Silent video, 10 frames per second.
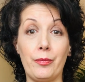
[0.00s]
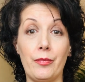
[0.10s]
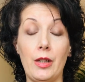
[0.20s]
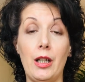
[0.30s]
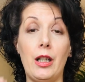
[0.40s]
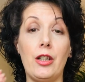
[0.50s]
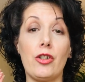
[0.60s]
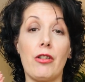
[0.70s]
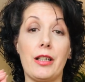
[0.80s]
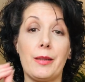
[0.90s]
It
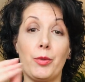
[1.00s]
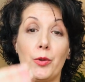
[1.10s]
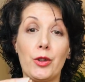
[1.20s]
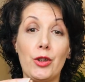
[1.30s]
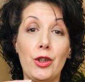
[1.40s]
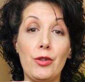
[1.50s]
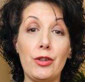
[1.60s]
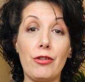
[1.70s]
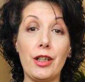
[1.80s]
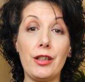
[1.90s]
transports
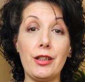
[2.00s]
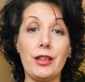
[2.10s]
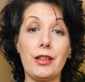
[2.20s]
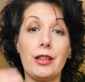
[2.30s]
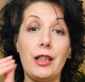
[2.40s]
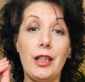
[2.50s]
nutrients